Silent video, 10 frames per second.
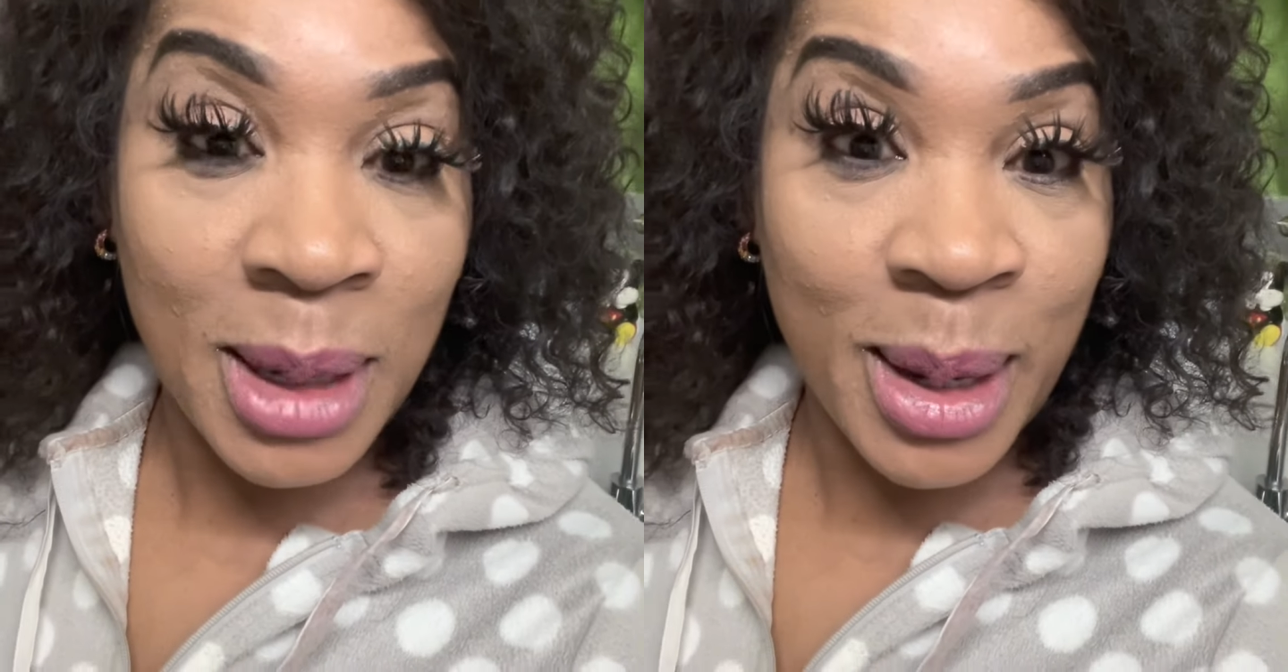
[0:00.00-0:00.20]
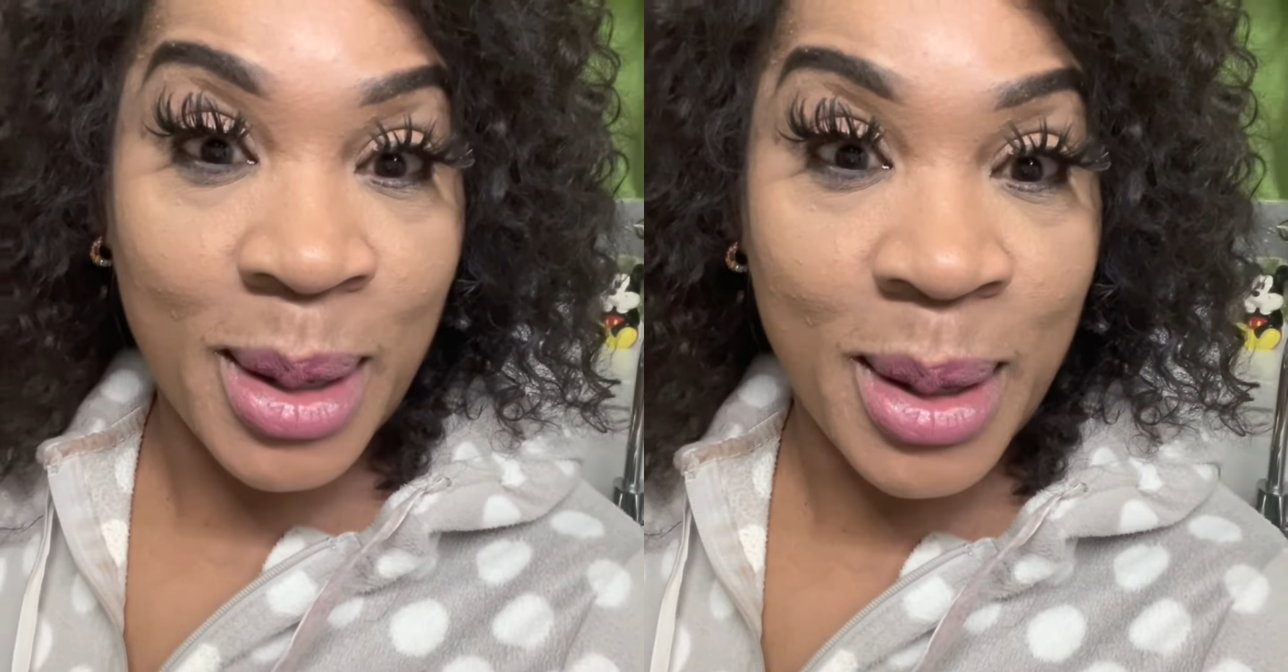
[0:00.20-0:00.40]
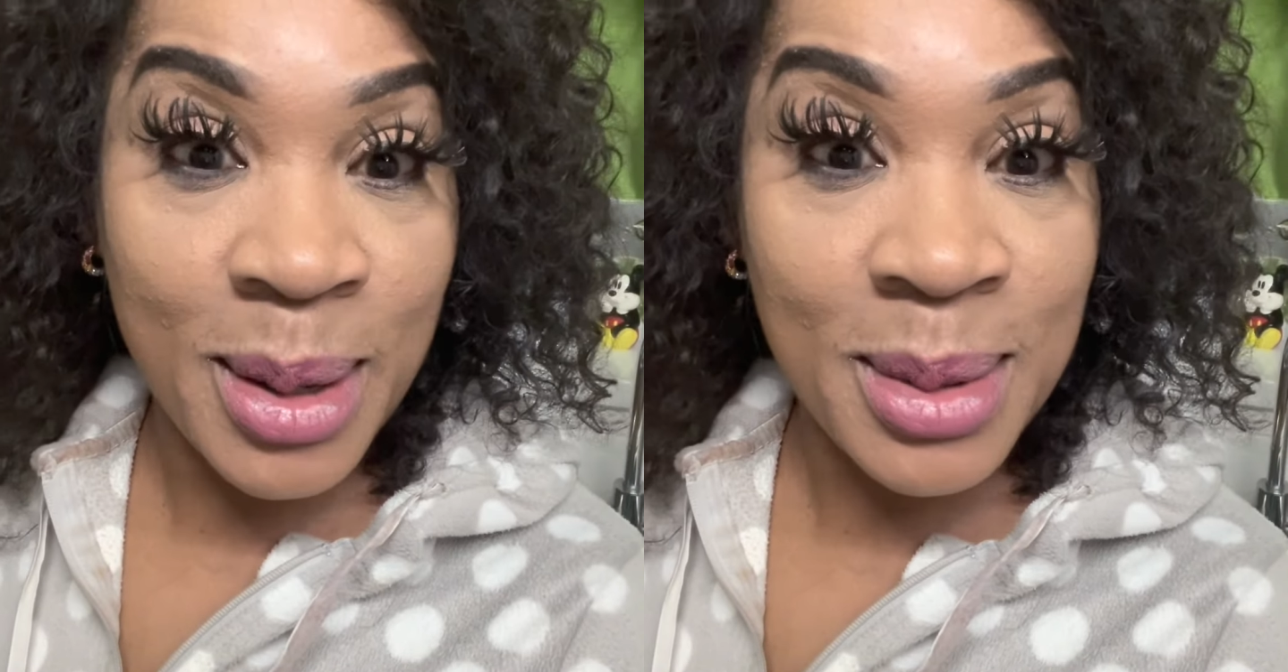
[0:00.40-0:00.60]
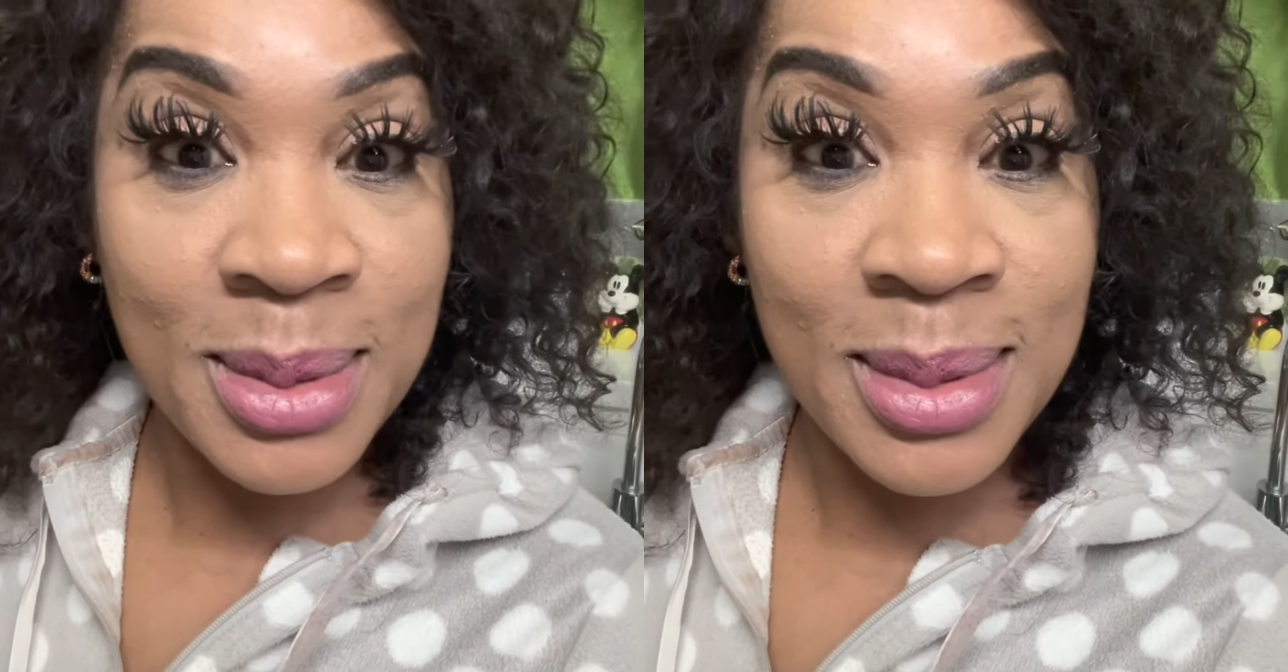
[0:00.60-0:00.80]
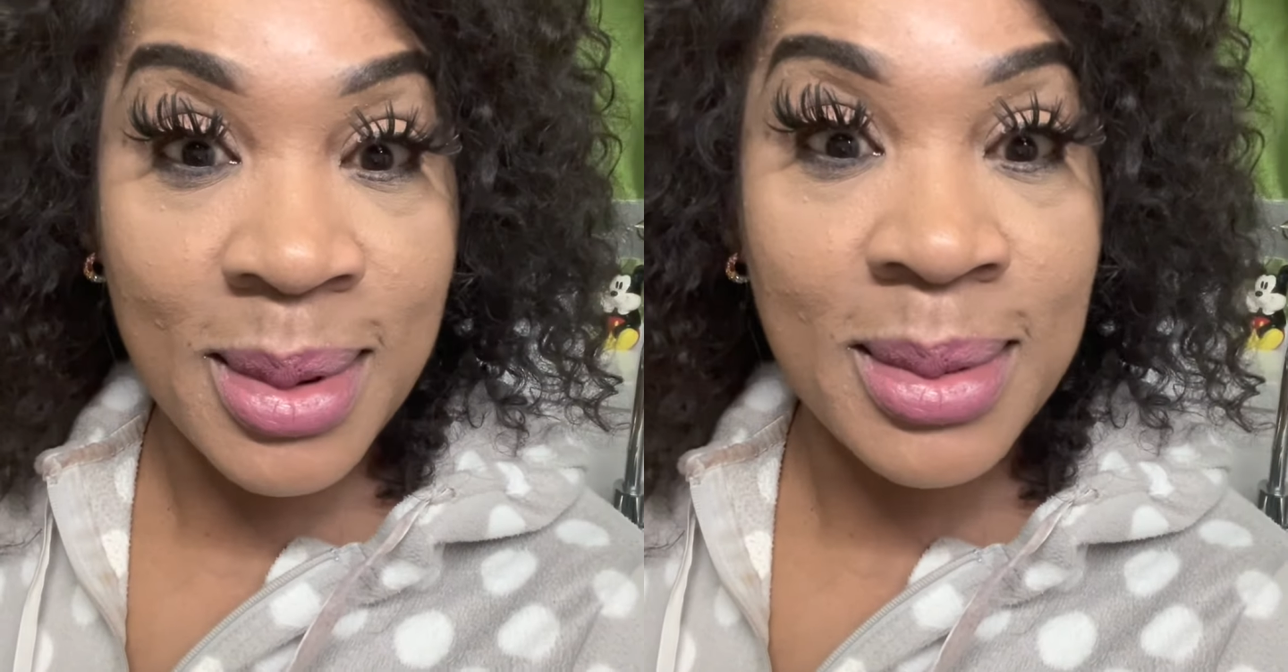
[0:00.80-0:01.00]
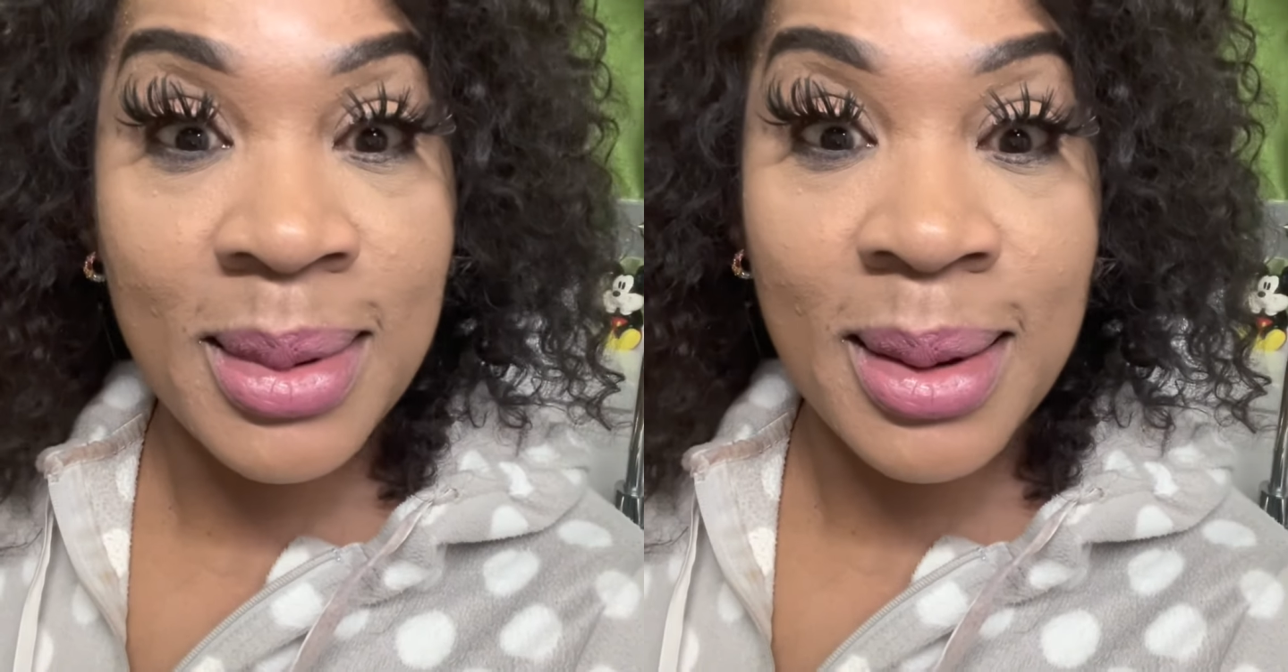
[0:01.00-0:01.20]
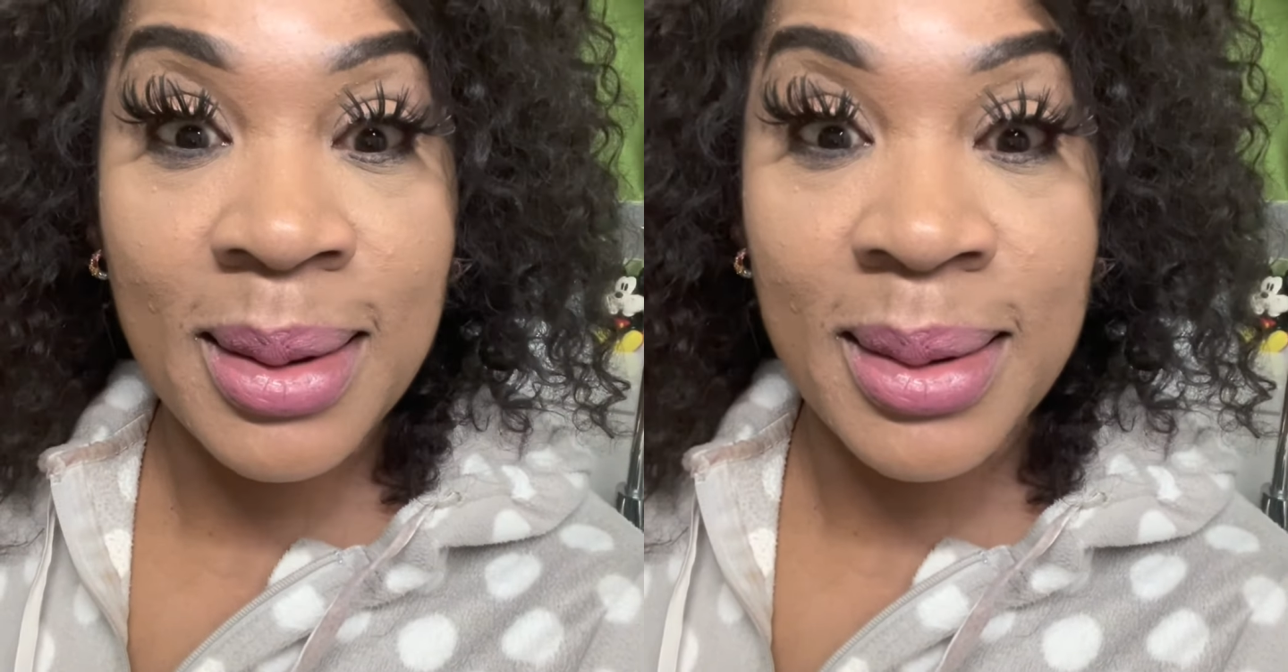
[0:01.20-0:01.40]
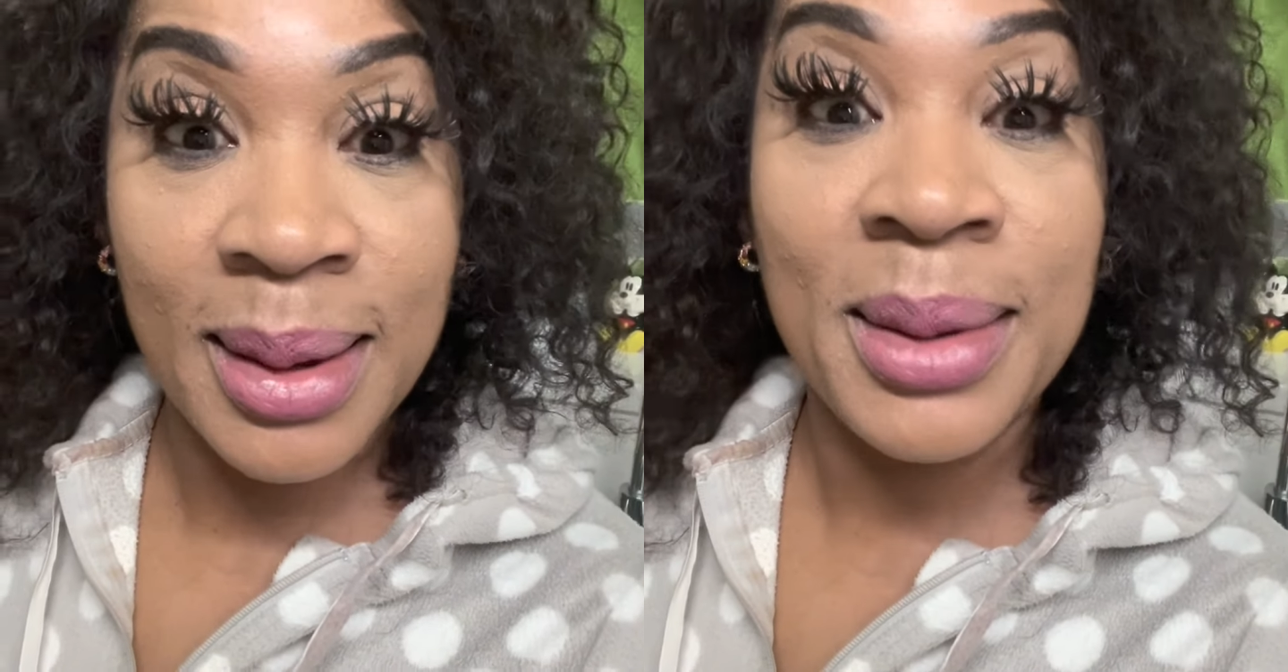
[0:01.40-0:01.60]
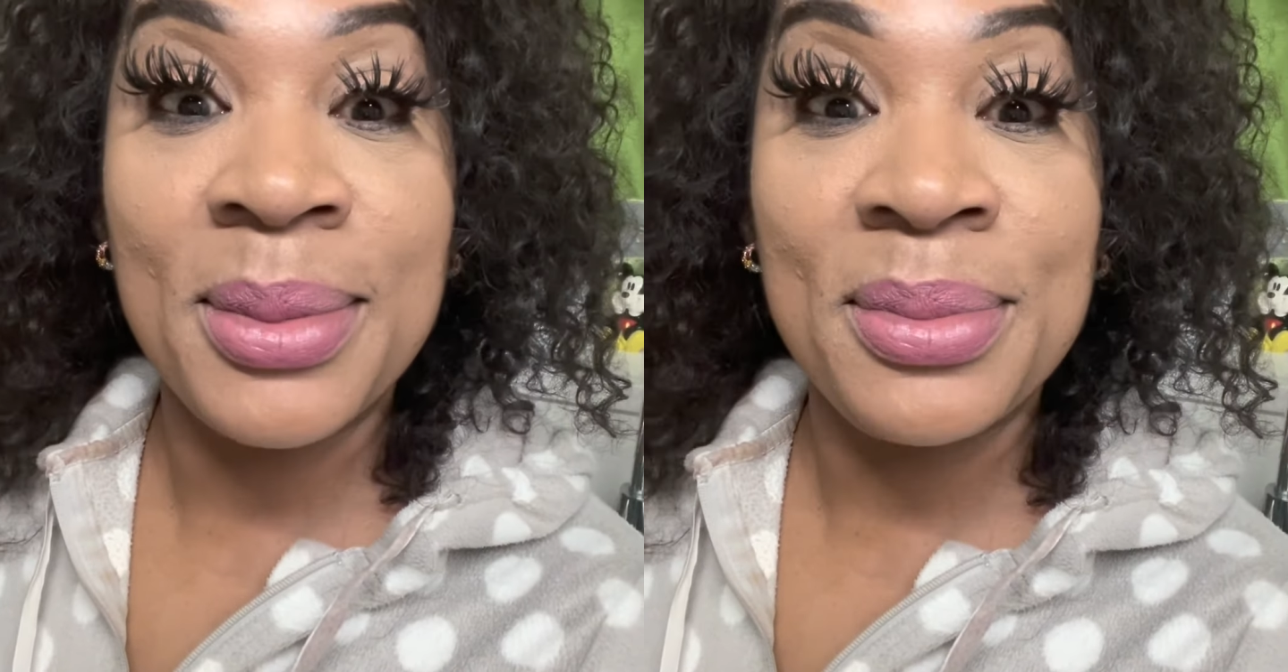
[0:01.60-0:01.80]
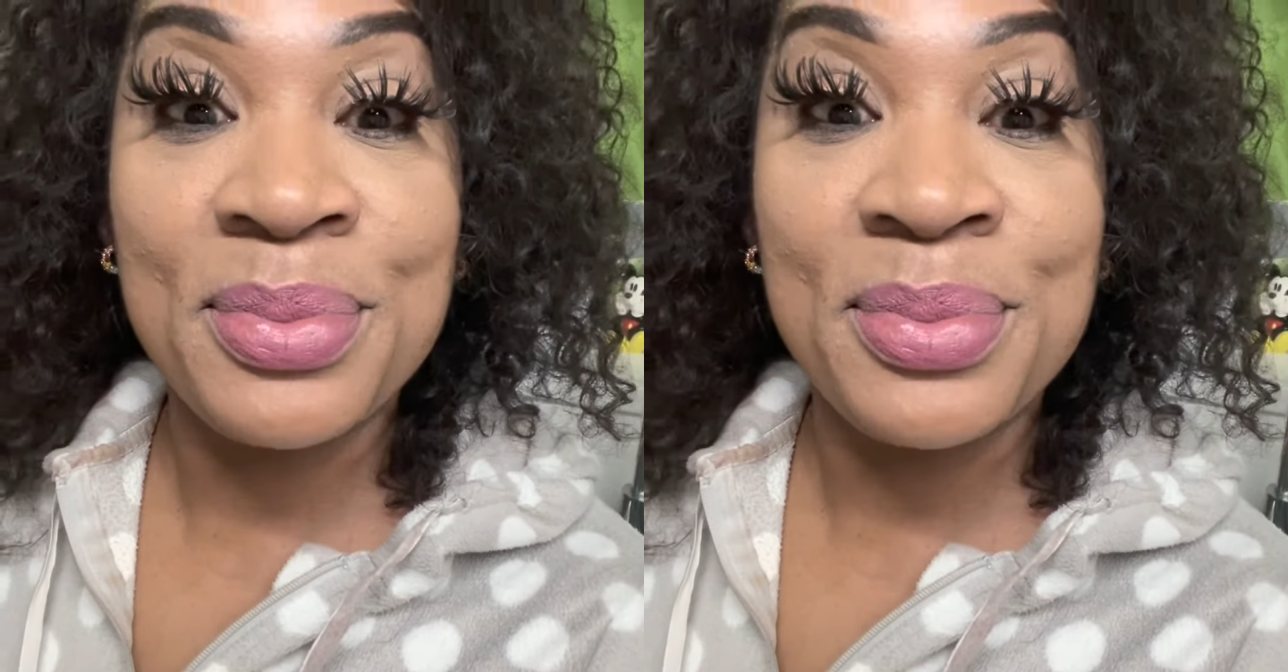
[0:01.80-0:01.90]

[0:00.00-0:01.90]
again and again.